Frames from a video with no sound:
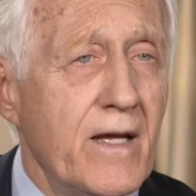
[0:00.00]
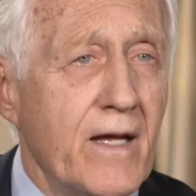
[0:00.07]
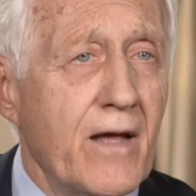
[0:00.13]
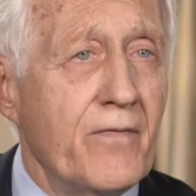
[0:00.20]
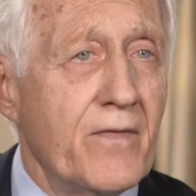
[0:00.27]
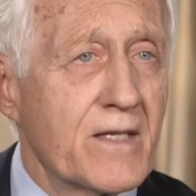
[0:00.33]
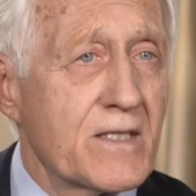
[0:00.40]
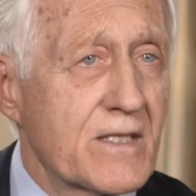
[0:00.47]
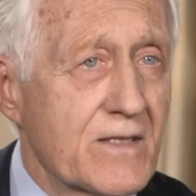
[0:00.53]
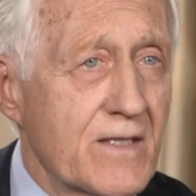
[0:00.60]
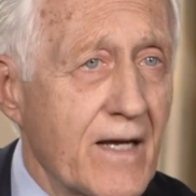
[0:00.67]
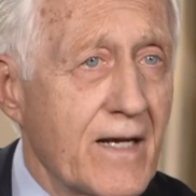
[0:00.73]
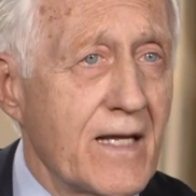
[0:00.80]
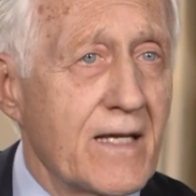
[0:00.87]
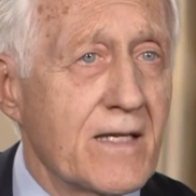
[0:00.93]
And this
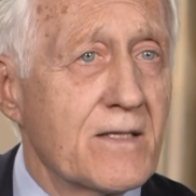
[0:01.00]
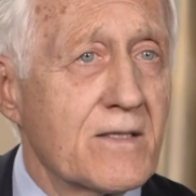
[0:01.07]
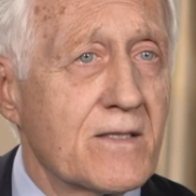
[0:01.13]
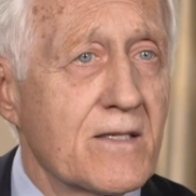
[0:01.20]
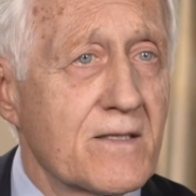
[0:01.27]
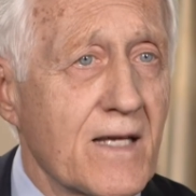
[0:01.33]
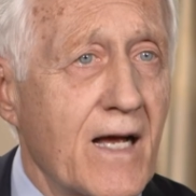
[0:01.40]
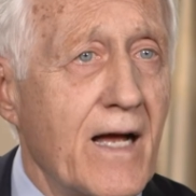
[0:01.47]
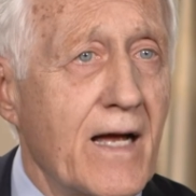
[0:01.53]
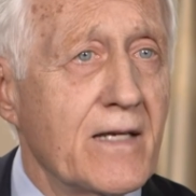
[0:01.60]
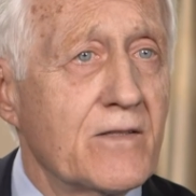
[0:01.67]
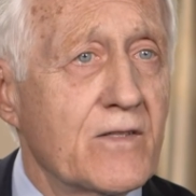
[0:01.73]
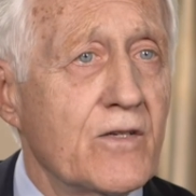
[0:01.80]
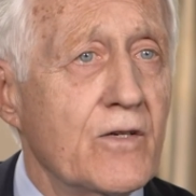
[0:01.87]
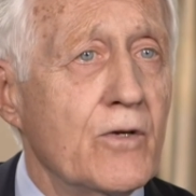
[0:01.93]
study is
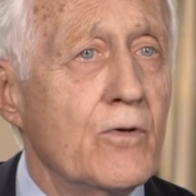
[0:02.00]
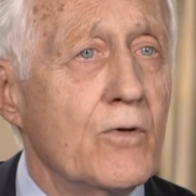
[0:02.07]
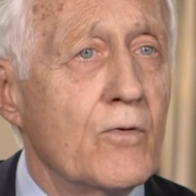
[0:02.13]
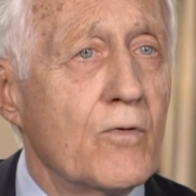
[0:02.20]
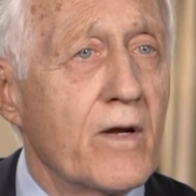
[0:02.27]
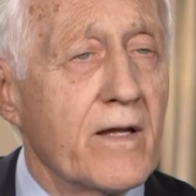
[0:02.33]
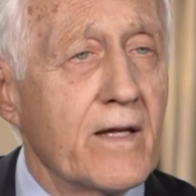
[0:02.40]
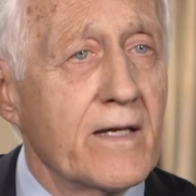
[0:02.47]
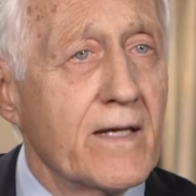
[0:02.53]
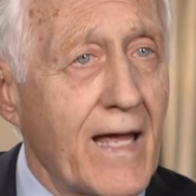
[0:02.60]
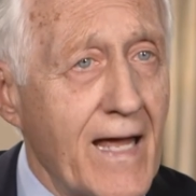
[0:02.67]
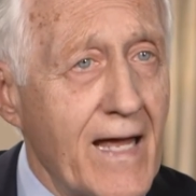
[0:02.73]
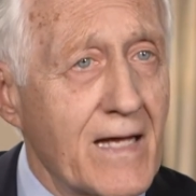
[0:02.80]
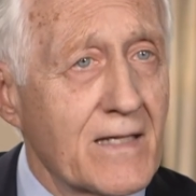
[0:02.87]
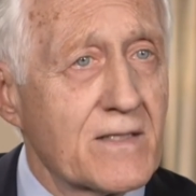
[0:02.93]
designed to
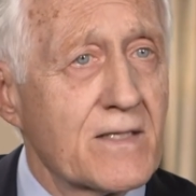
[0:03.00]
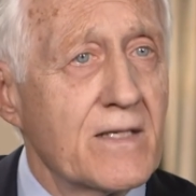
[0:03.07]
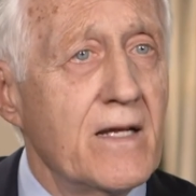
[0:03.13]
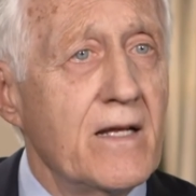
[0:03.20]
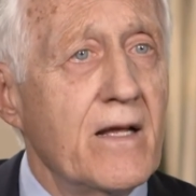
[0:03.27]
enhance